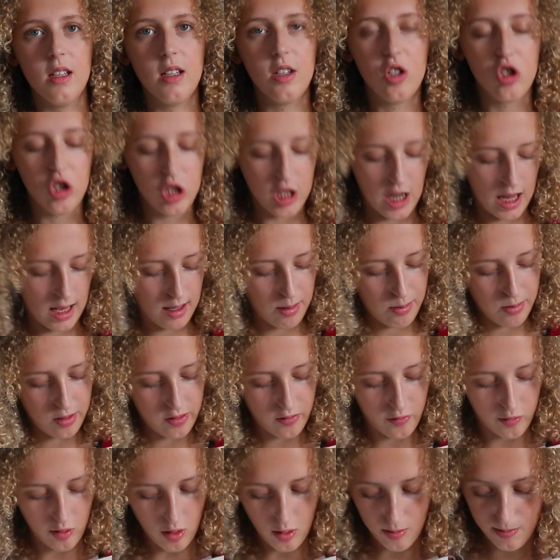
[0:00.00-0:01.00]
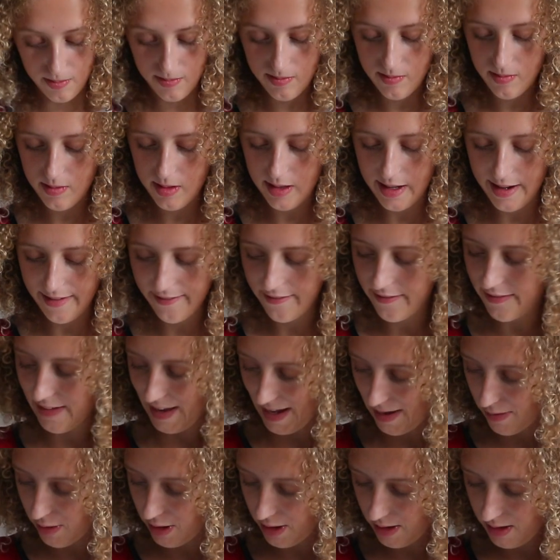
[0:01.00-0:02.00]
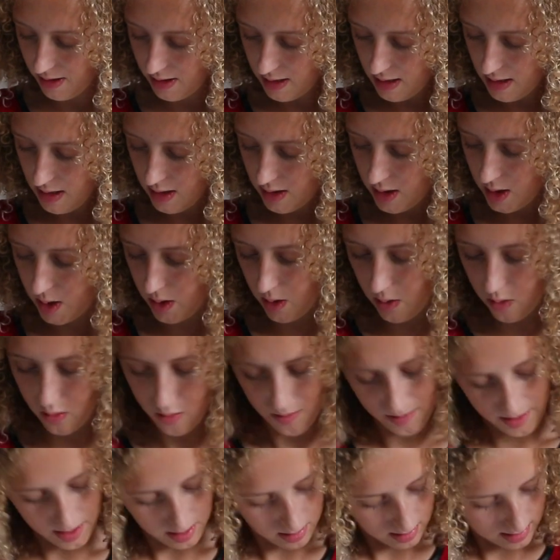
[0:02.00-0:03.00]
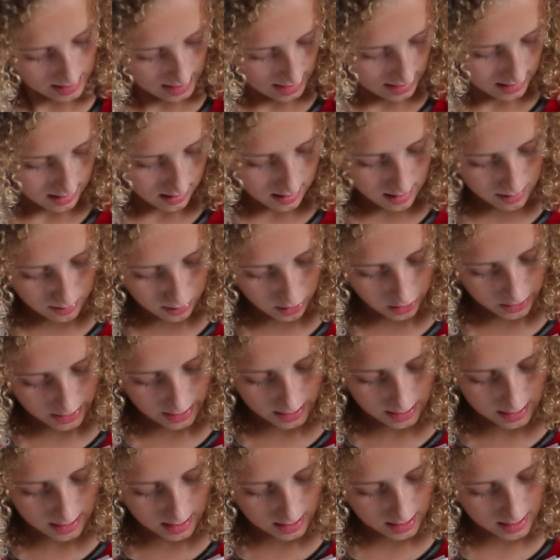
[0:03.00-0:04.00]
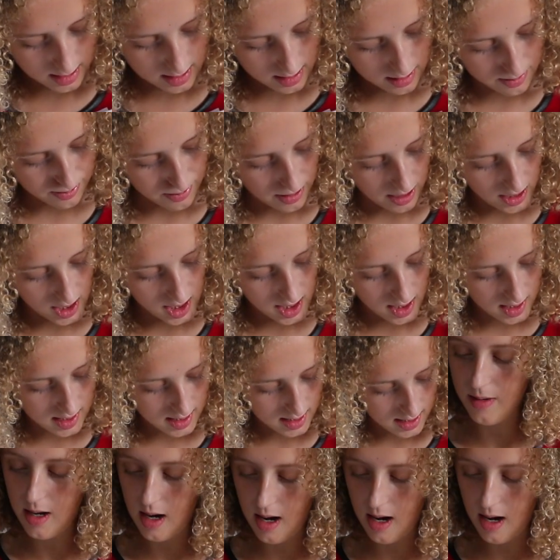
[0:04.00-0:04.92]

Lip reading: shapes from that flower, so it almost ends up looking like spikes.